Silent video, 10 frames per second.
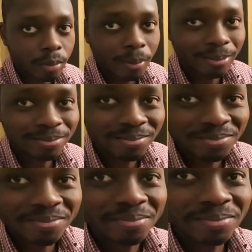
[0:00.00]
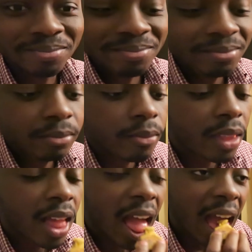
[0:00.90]
Thank you so much for making them.
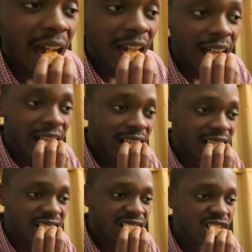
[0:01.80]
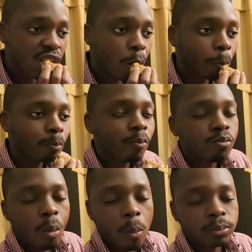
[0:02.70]
Mmm.